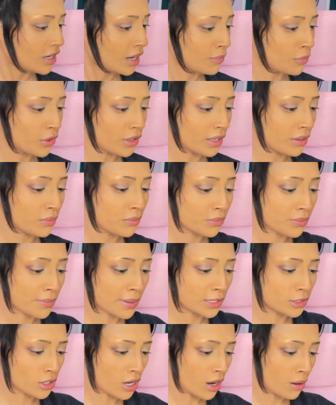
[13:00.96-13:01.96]
I'm going in with
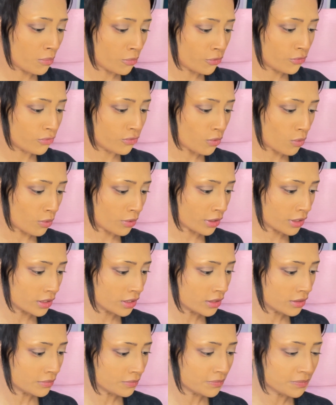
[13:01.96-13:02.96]
my Tom Ford.
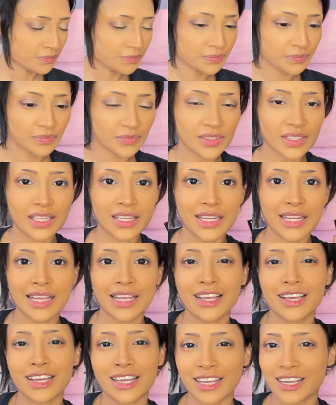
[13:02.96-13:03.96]

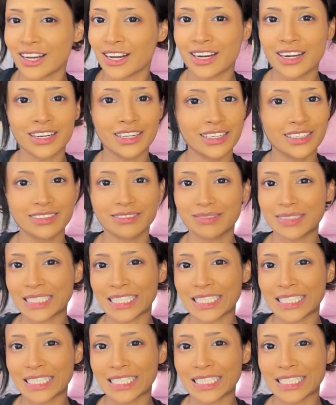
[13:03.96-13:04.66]
I got it